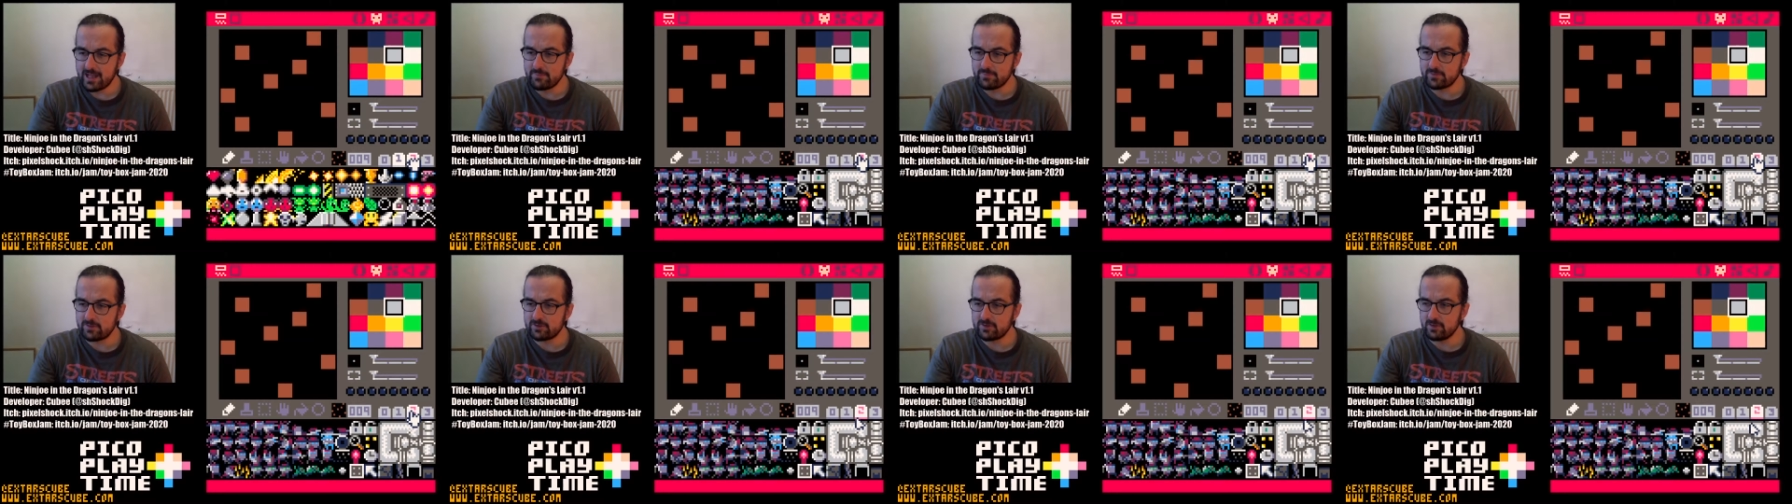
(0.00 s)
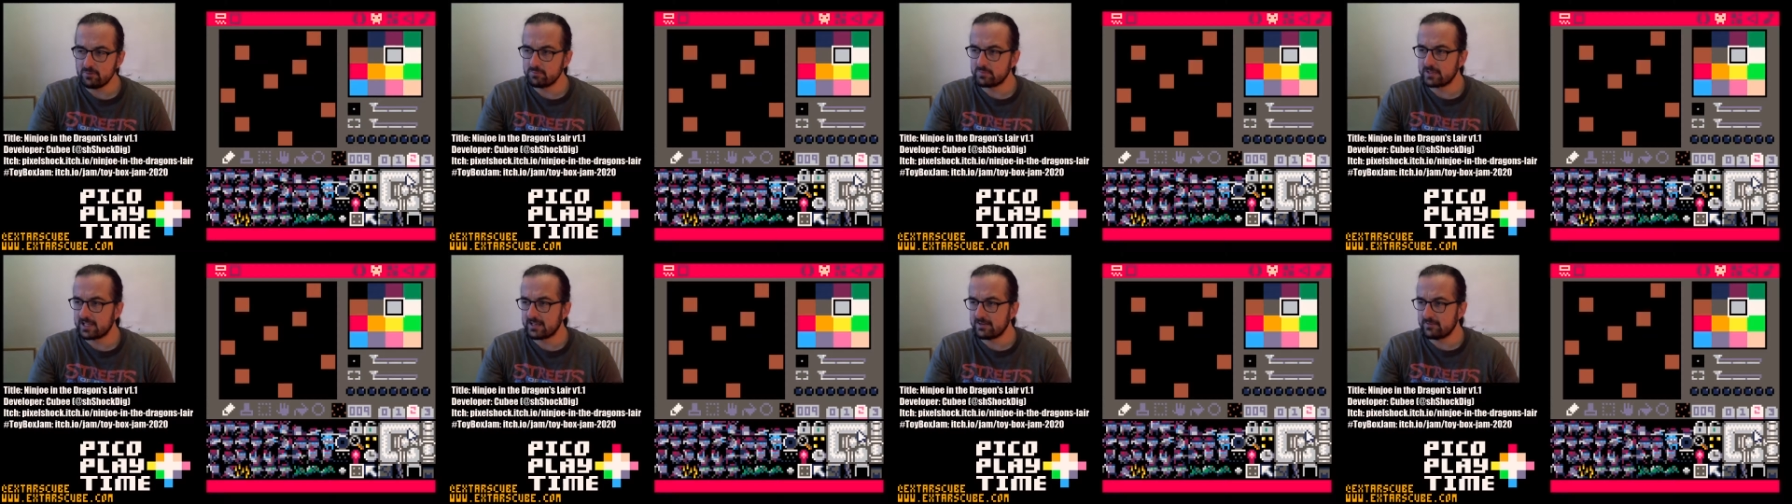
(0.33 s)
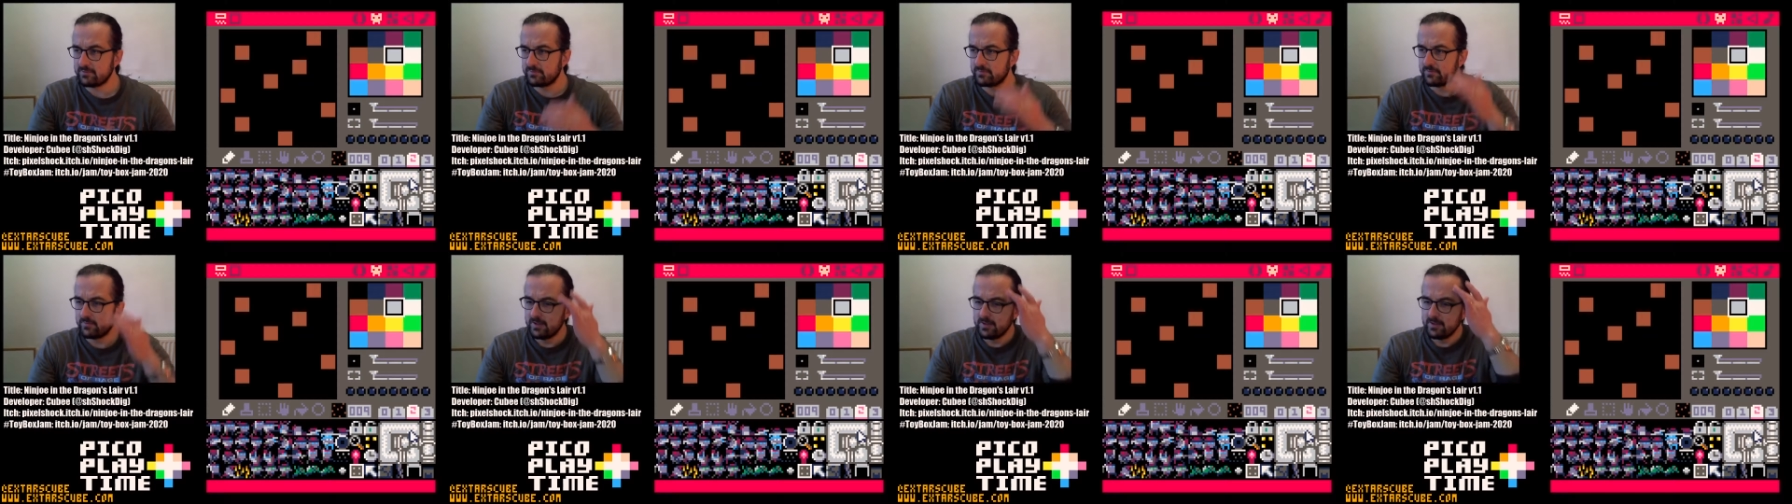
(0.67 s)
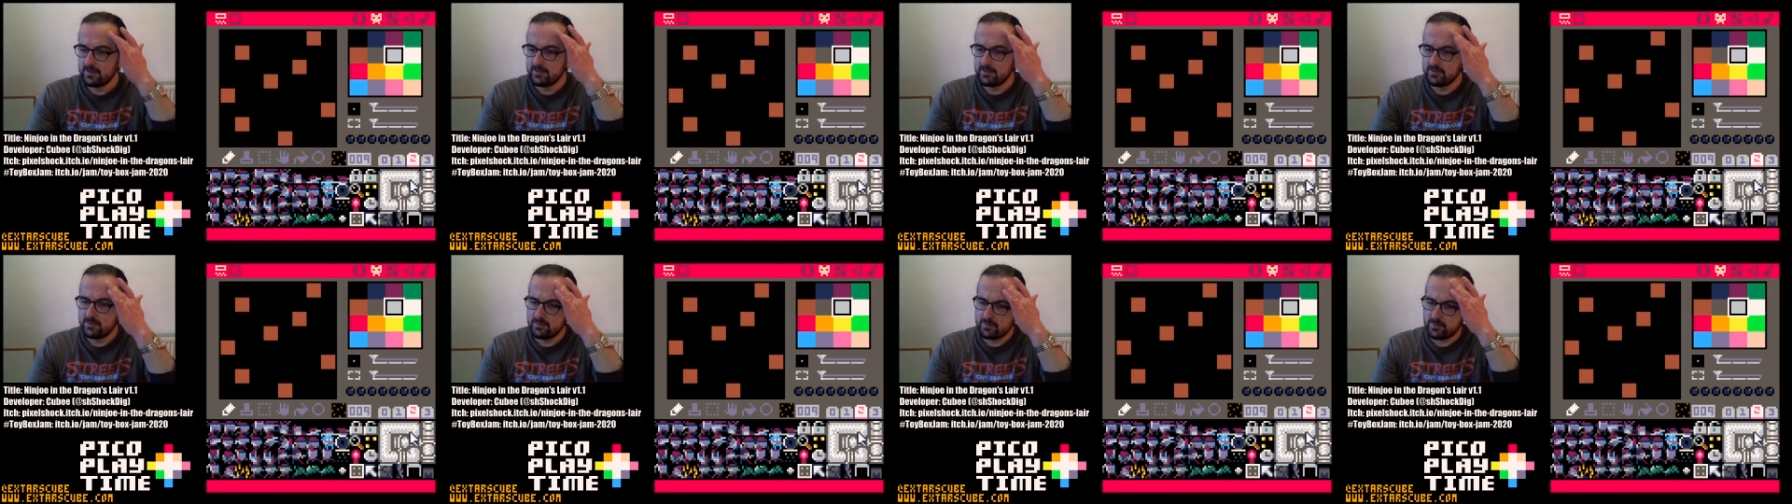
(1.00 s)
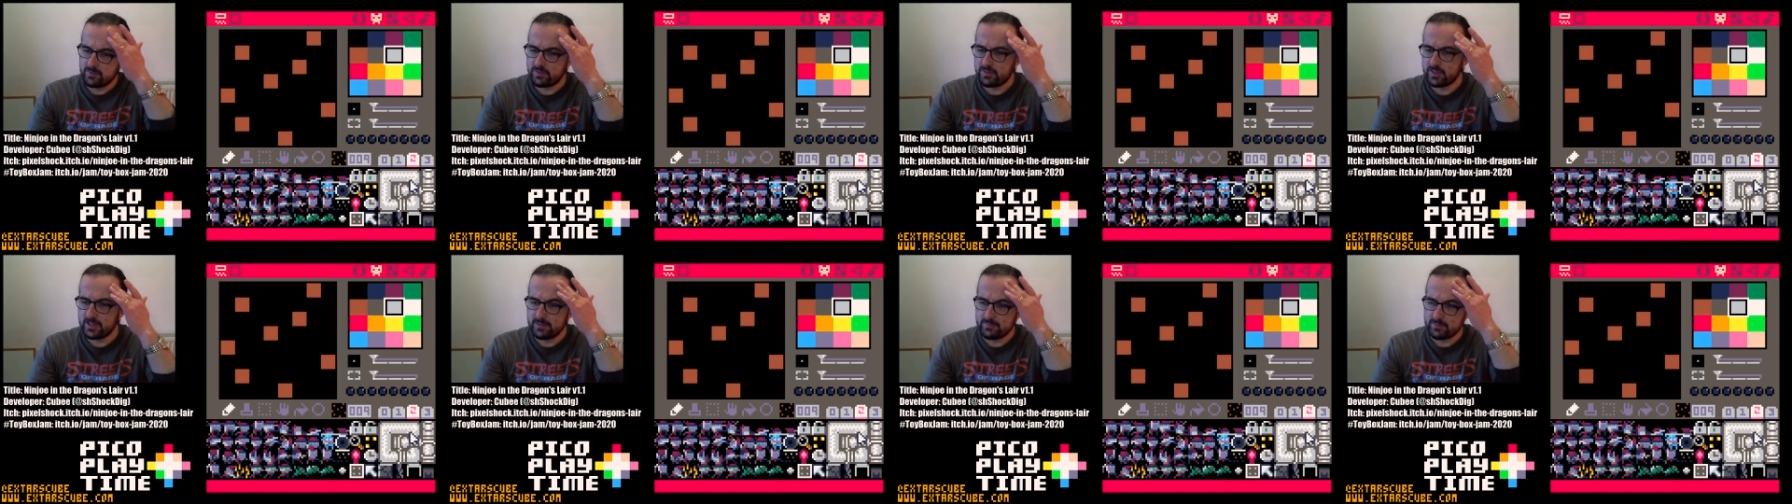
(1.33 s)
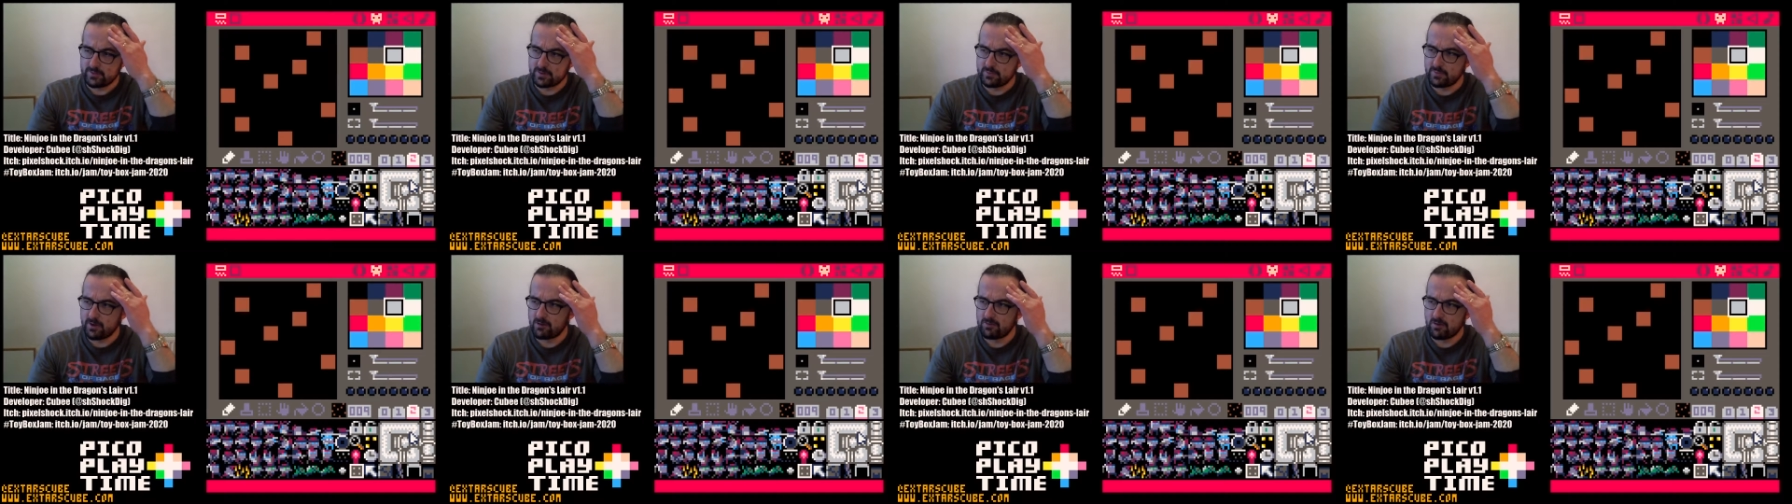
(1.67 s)
Some kind of
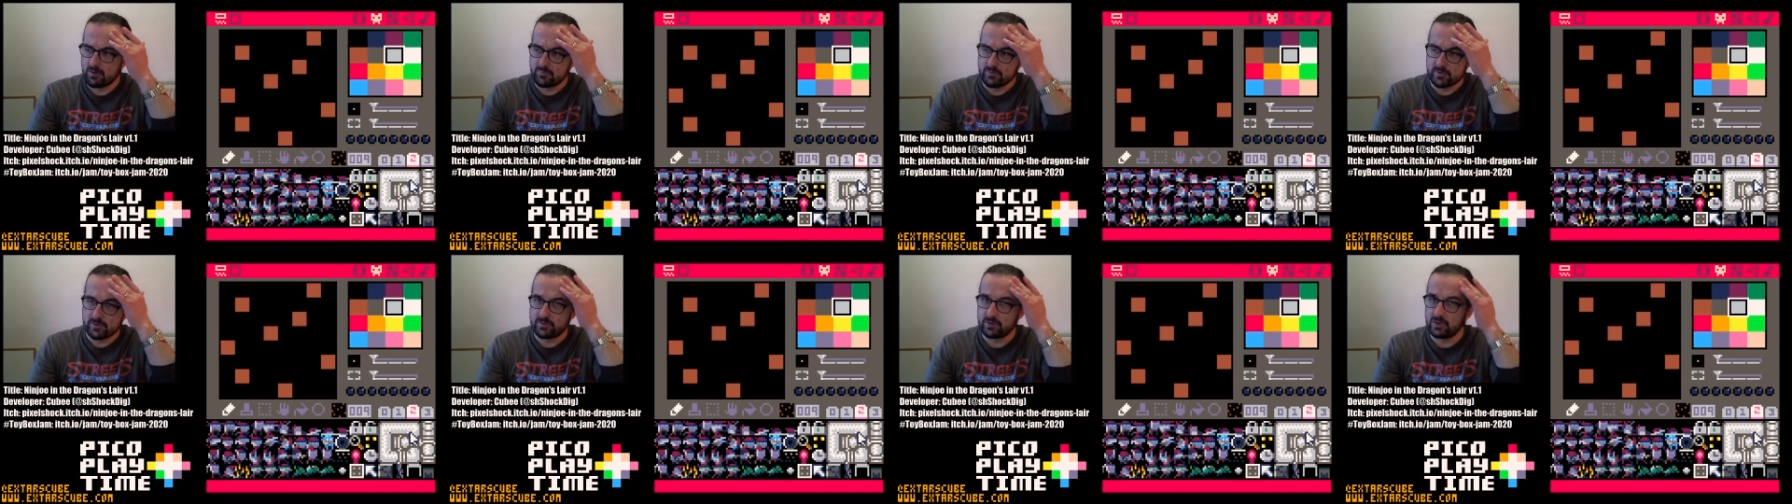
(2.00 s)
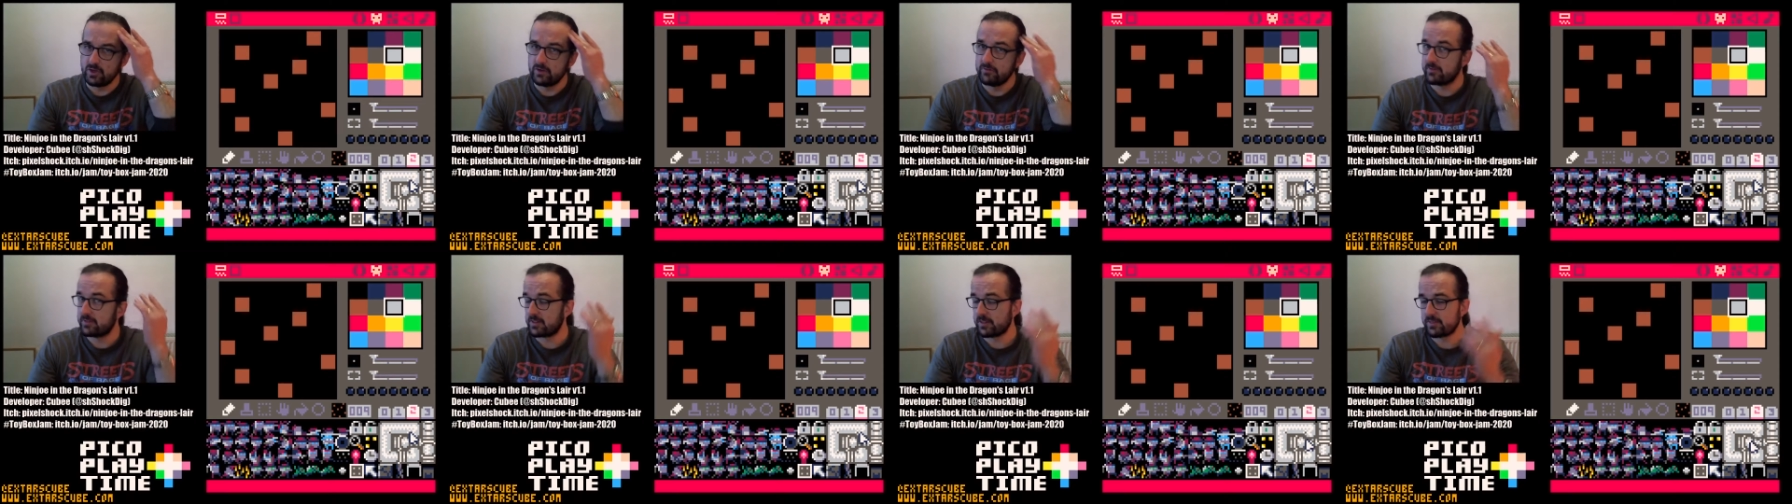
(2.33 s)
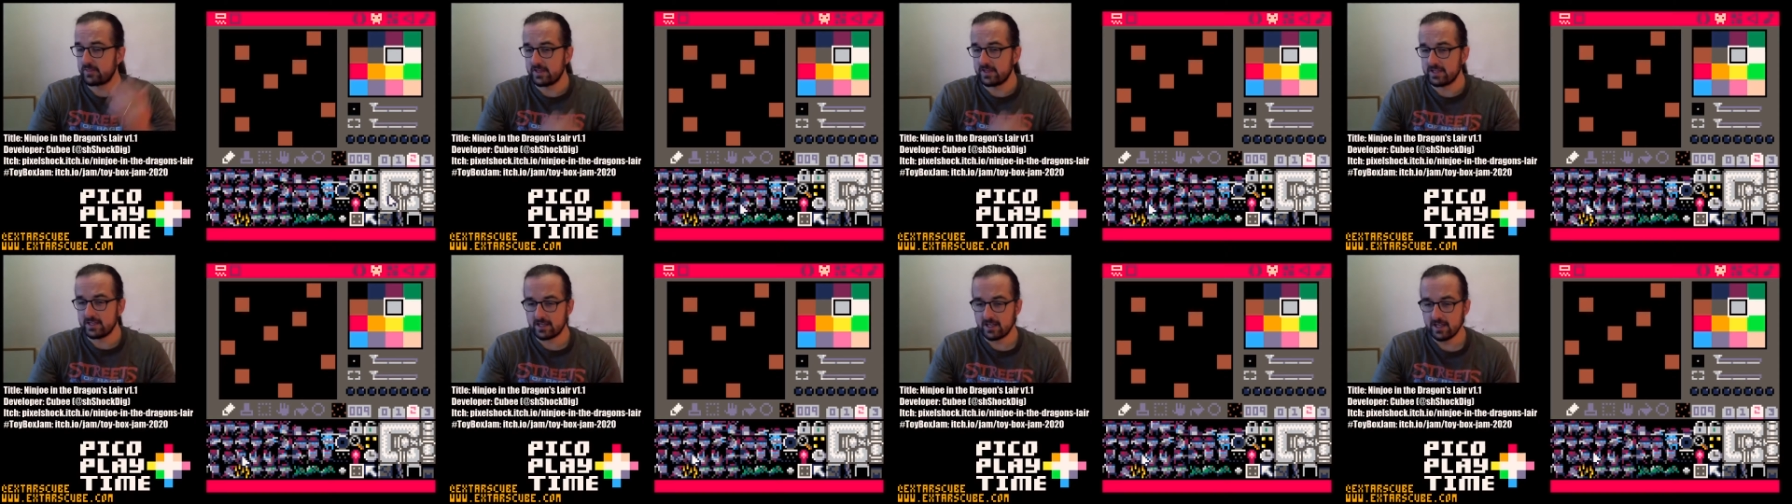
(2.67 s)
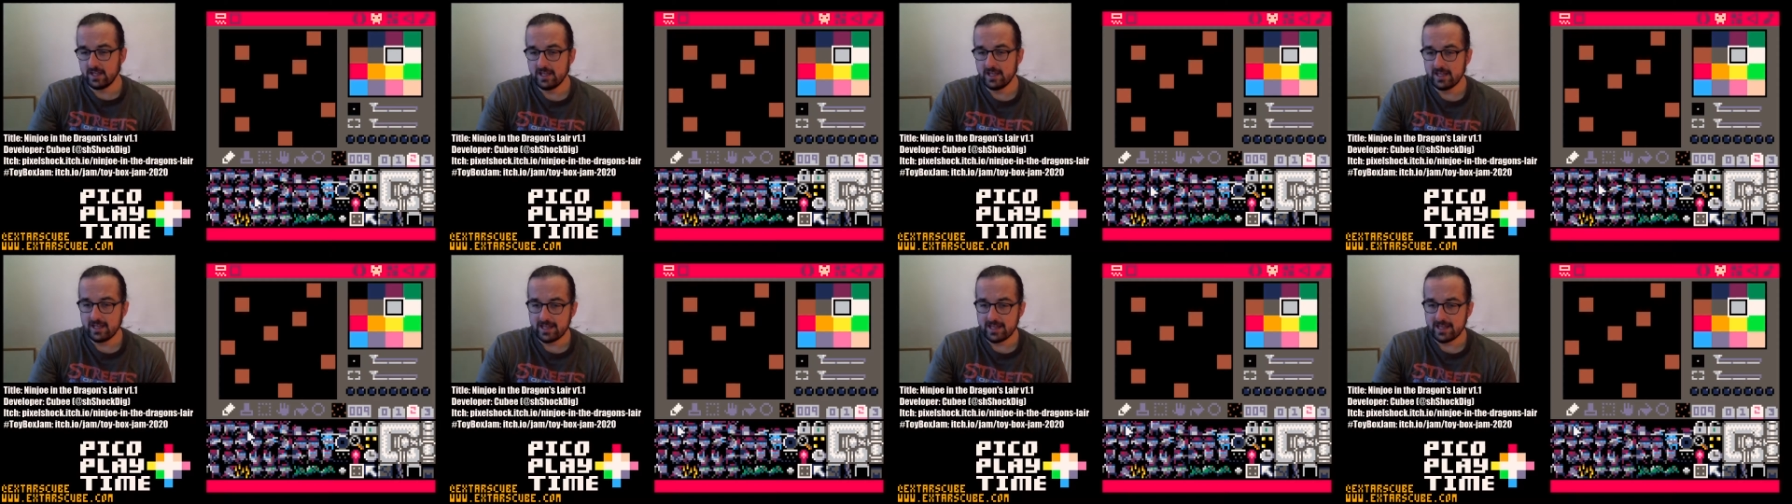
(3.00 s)
themes are more obvious than others, I think.